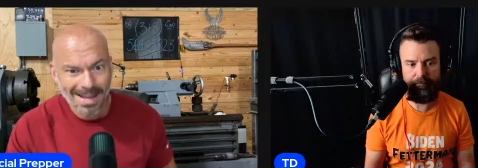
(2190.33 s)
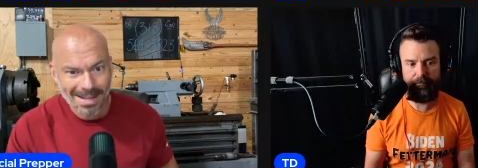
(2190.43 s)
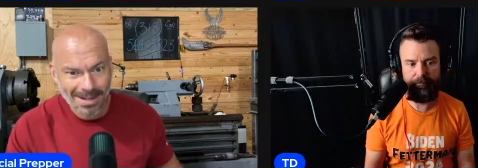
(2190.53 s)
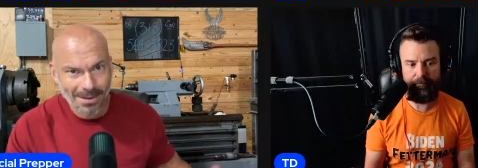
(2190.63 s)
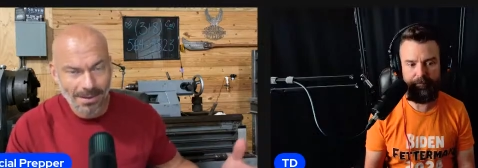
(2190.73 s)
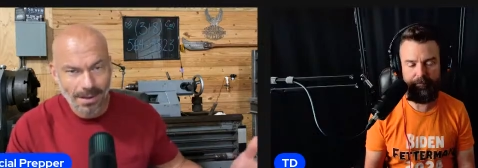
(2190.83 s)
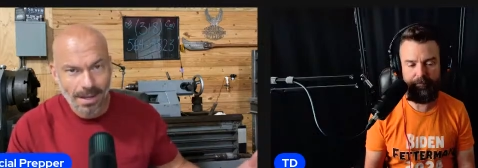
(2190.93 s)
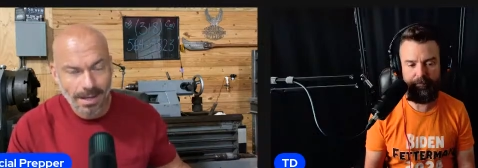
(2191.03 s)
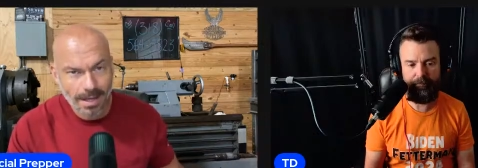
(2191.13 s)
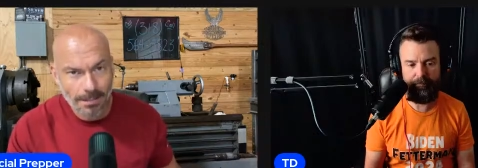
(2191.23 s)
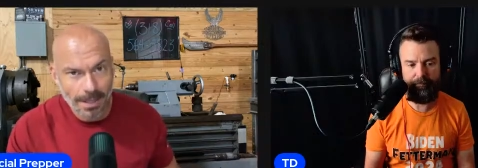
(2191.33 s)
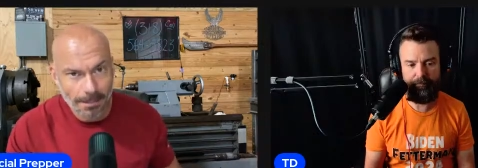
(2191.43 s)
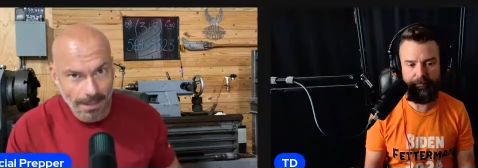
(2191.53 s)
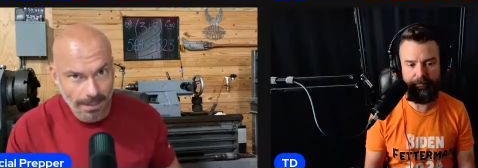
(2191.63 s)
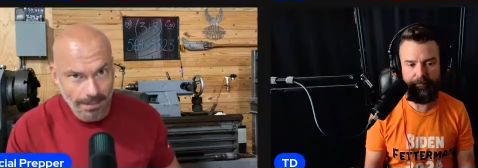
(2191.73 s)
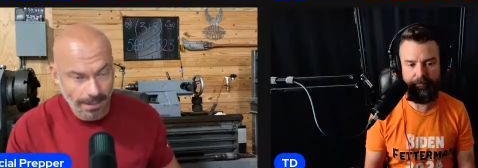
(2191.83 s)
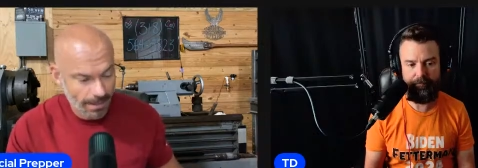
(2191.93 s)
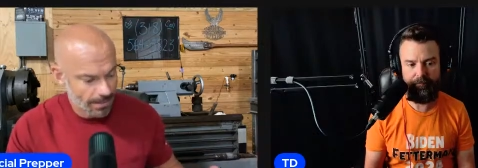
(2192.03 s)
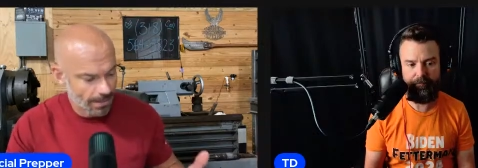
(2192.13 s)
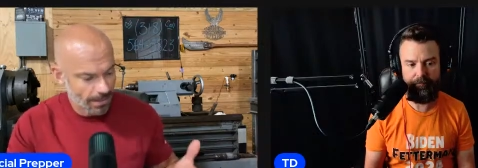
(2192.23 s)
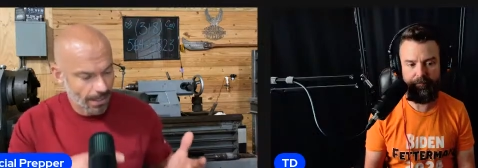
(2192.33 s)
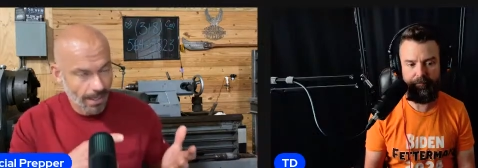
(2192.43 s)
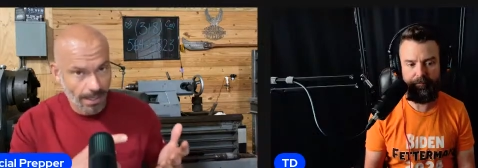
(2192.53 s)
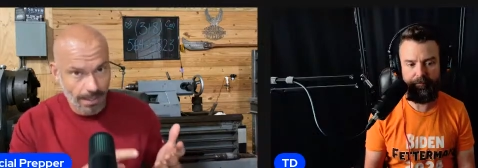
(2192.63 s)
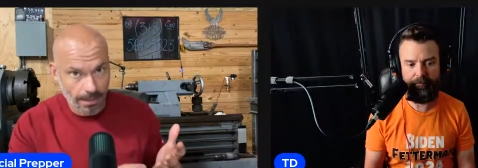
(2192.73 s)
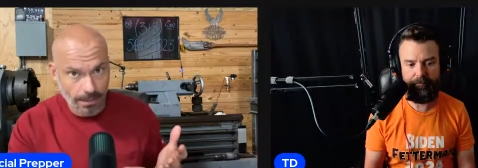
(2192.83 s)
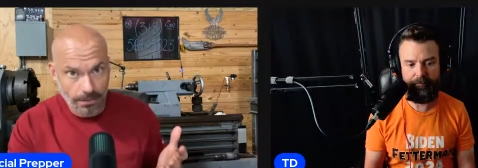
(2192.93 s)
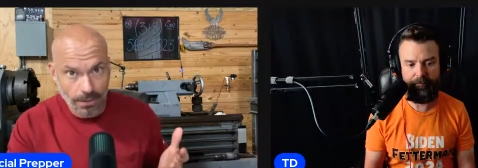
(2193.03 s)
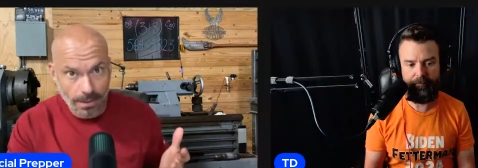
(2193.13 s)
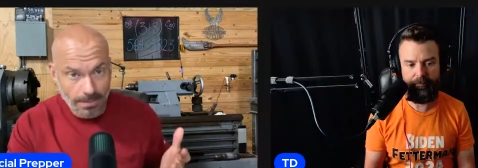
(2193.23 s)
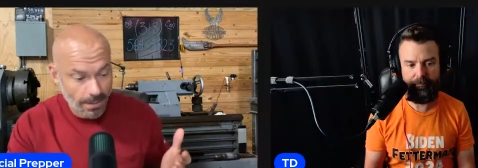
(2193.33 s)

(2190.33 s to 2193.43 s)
Speaker 1: you know, I got up and had pancakes. I did I had 100 grams of